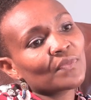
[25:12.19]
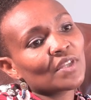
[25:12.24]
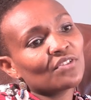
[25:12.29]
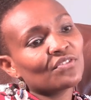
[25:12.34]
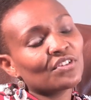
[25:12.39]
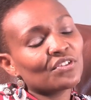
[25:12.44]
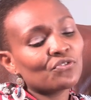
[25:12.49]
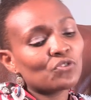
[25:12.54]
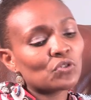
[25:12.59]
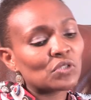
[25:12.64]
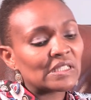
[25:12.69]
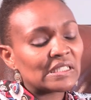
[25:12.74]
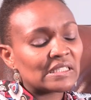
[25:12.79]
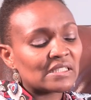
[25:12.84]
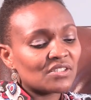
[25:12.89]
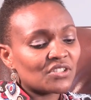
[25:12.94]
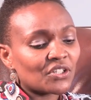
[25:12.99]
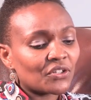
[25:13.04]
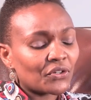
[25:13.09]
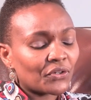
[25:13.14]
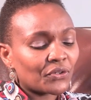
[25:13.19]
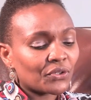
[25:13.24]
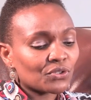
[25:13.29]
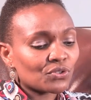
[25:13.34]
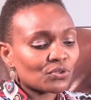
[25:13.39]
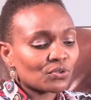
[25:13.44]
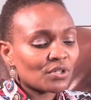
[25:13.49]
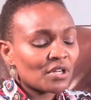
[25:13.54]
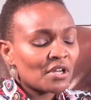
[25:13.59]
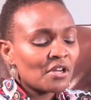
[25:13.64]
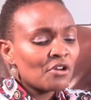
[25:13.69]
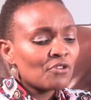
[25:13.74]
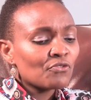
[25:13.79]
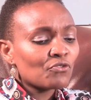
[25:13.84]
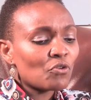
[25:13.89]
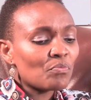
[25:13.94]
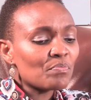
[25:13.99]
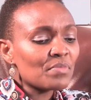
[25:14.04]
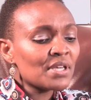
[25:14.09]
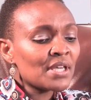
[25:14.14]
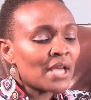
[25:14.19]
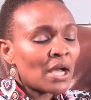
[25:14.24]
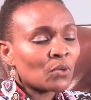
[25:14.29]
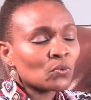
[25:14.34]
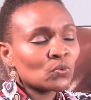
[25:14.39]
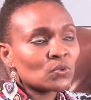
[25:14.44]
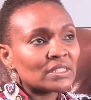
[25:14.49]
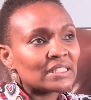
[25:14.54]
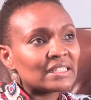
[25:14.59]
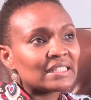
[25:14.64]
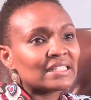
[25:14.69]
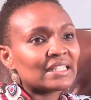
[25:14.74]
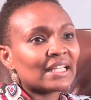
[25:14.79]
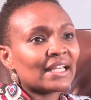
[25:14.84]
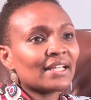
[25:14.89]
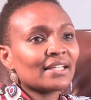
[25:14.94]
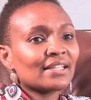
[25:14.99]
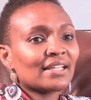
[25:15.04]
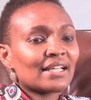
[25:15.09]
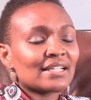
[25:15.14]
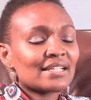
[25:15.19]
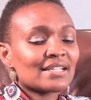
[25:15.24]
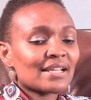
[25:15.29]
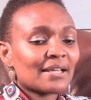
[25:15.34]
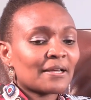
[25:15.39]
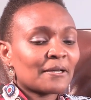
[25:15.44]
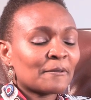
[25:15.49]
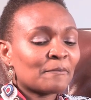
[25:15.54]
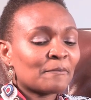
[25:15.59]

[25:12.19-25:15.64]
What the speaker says: even for this generation. For me, I would say that